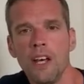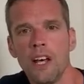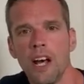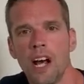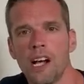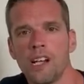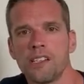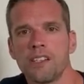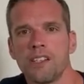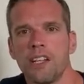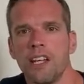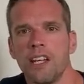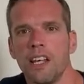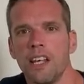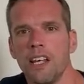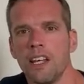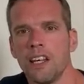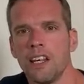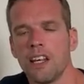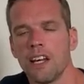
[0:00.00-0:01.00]
as
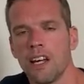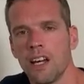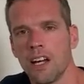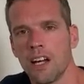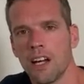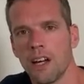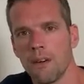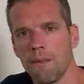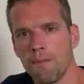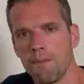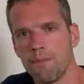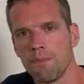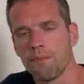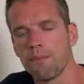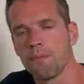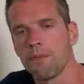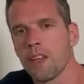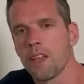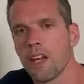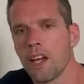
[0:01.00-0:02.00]
the
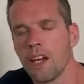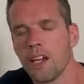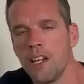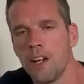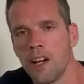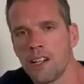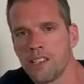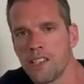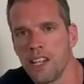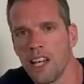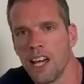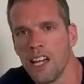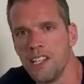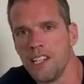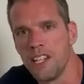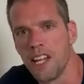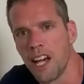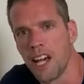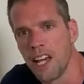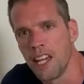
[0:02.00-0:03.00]
as the
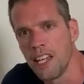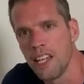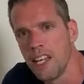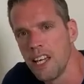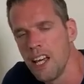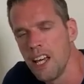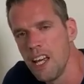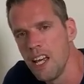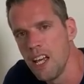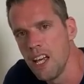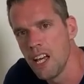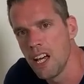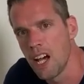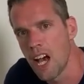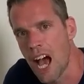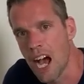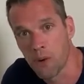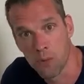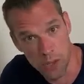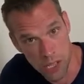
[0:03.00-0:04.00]
ADA
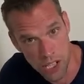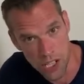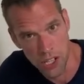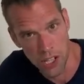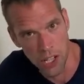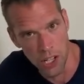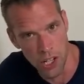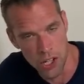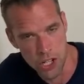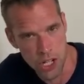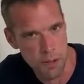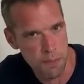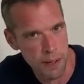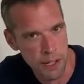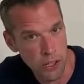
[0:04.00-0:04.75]
Aquasky RGB.